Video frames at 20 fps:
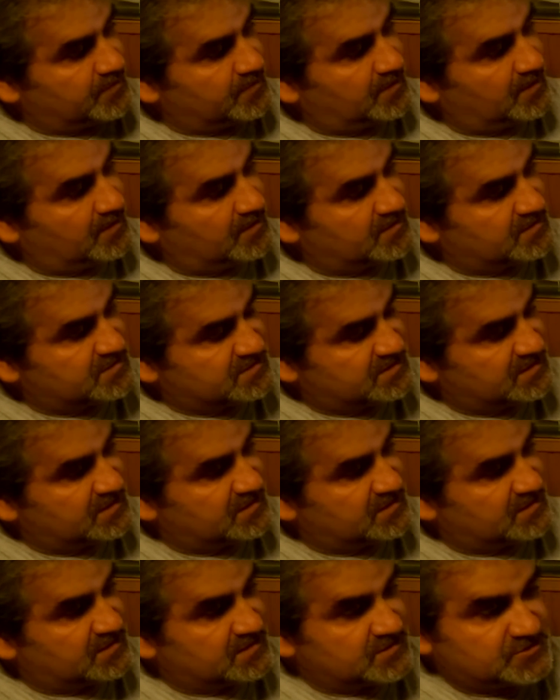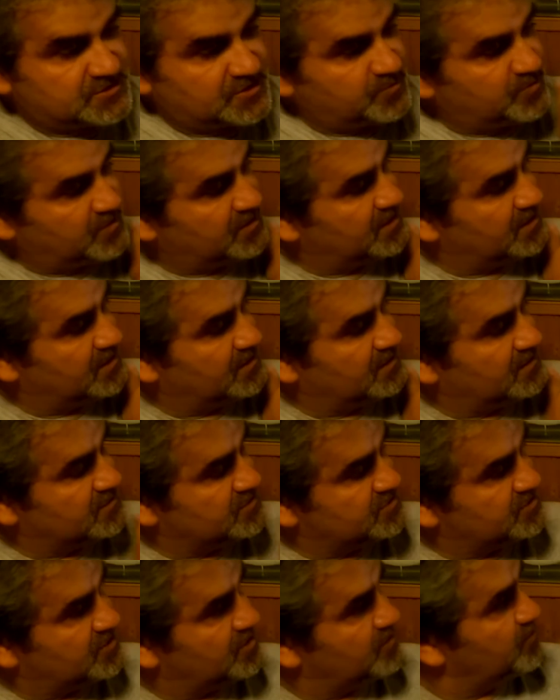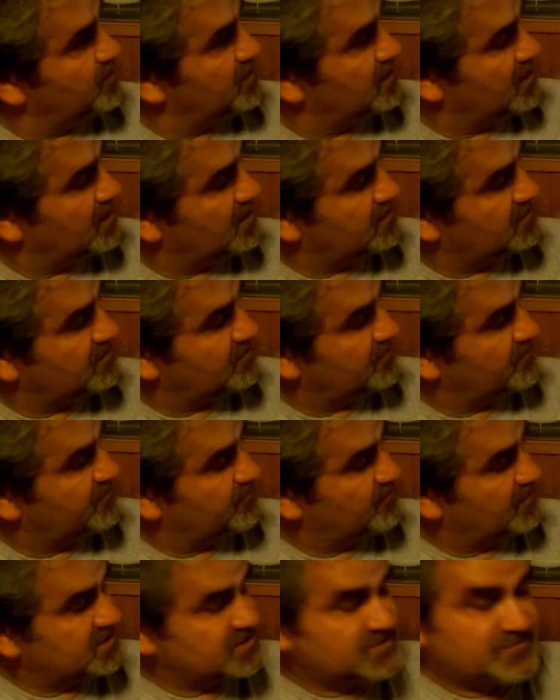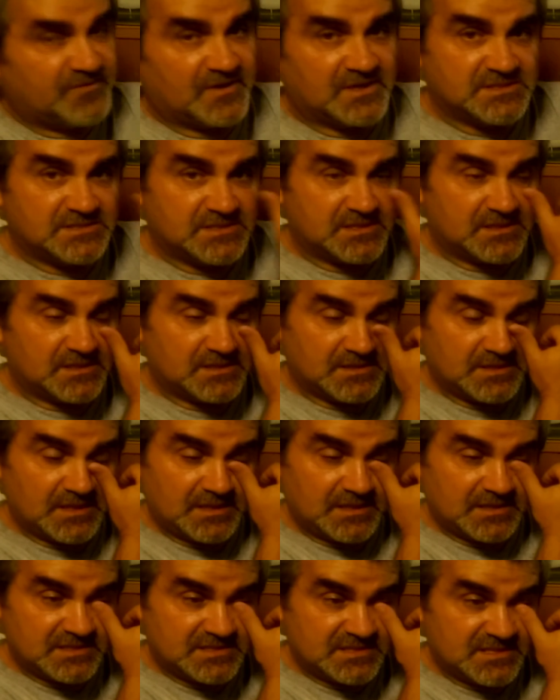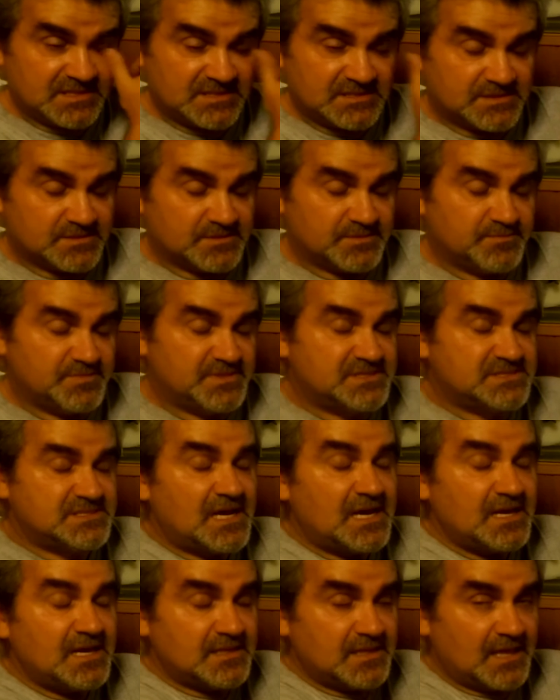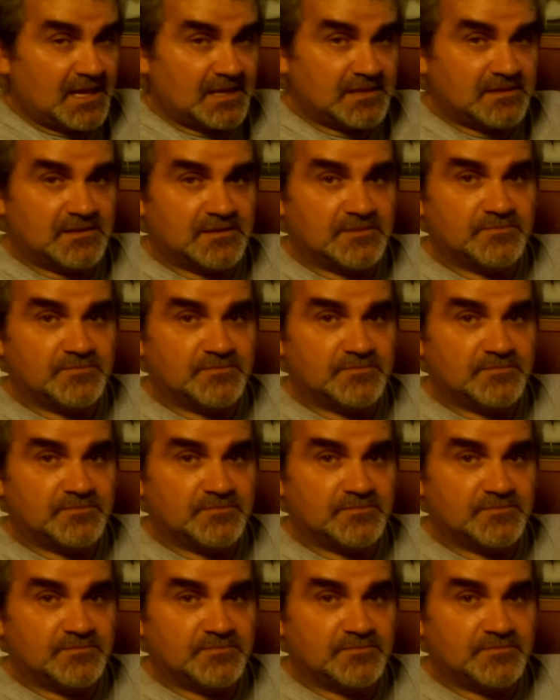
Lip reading: the seed germinate much faster than seeds beside that.